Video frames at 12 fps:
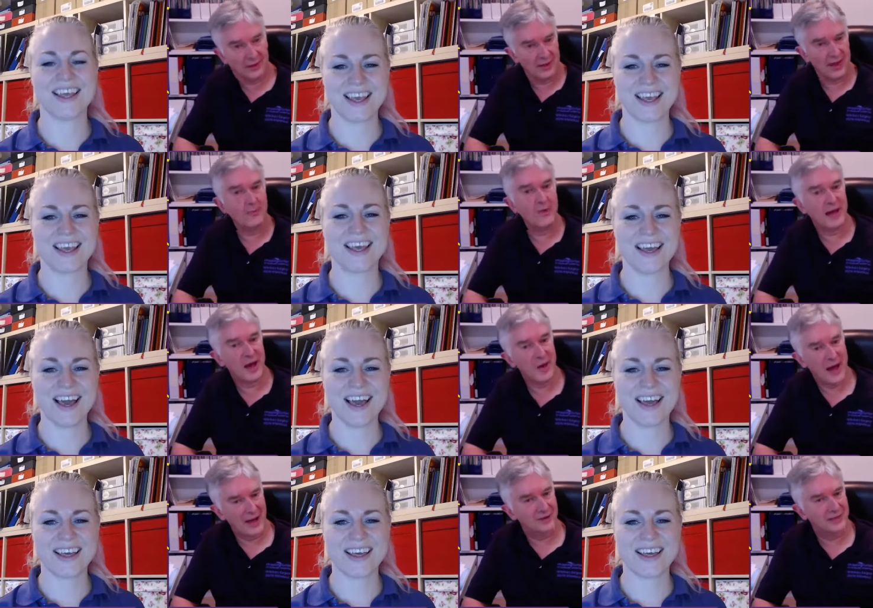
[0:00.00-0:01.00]
Speaker 1: Then we'd
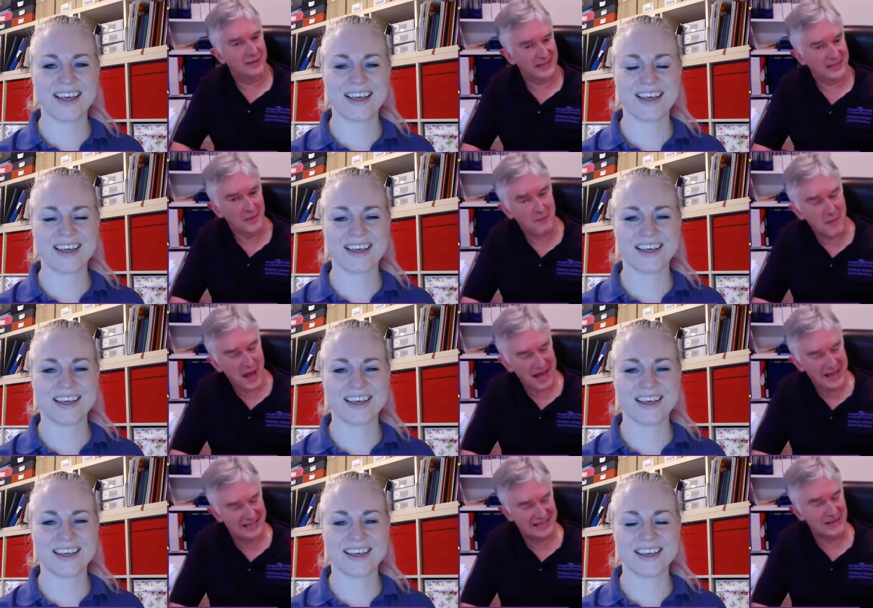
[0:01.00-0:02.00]
go out to this
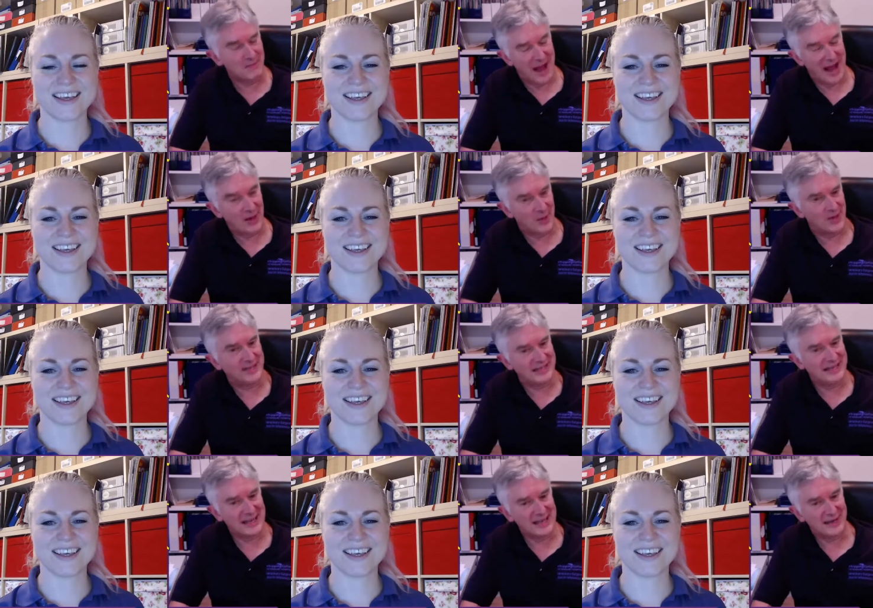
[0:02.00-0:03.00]
amazing banquet
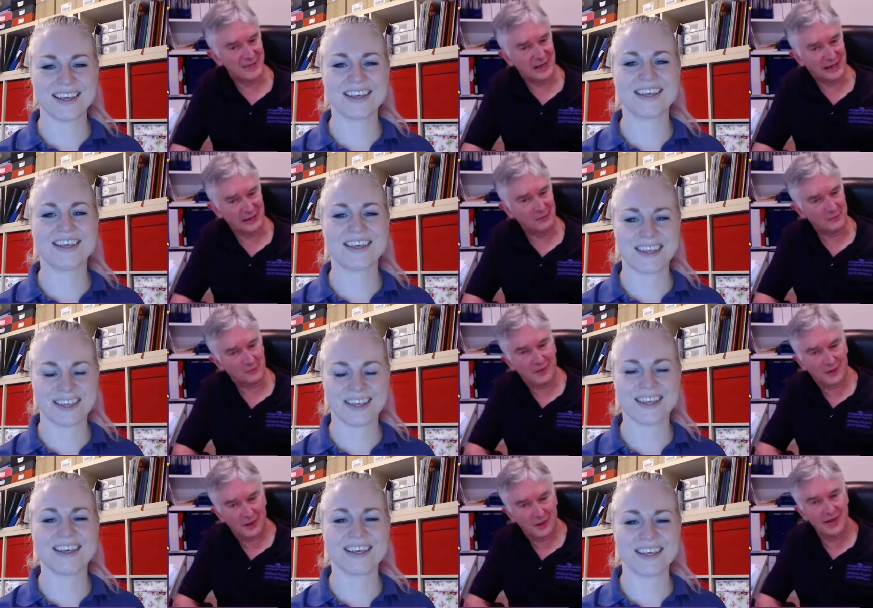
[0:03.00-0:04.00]
in the evening
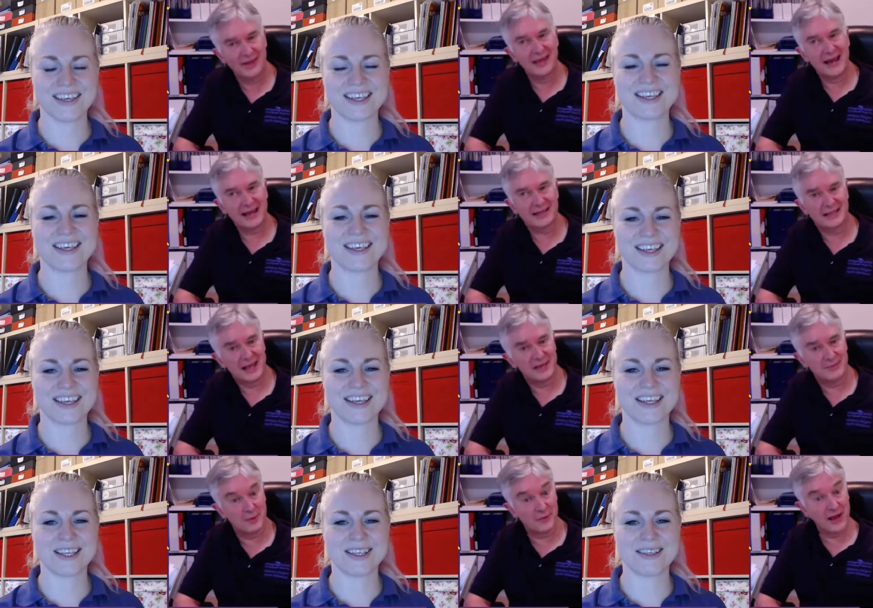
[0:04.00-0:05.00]
and then the next
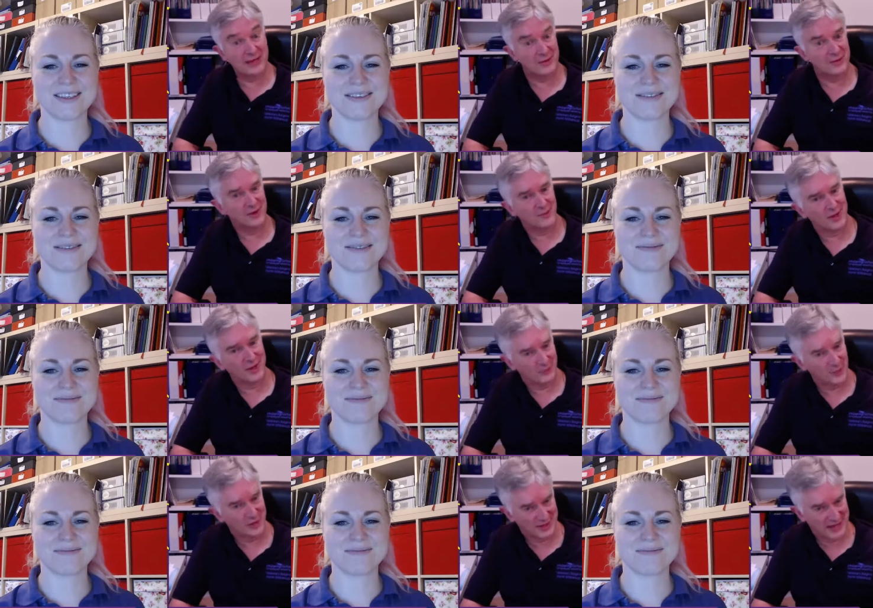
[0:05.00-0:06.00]
day, the professor
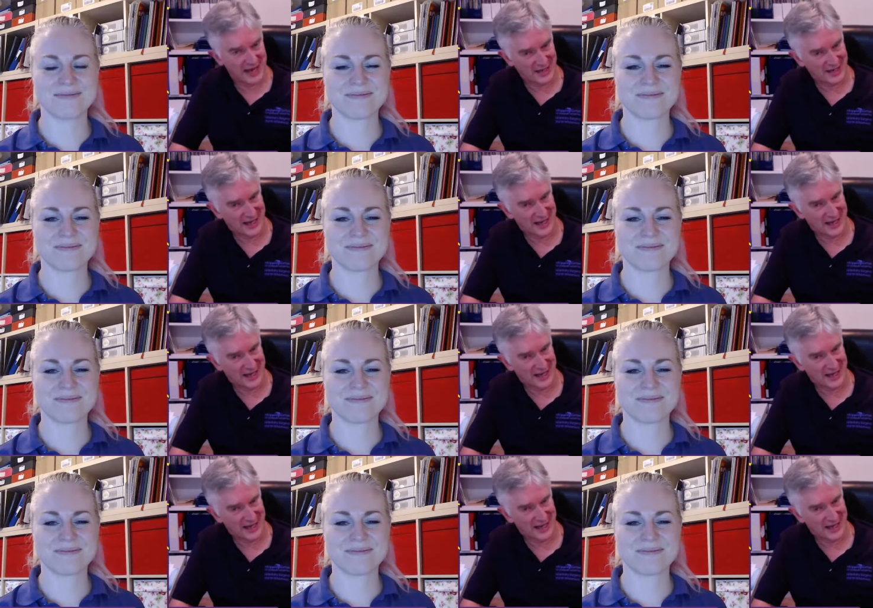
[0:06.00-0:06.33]
would, take us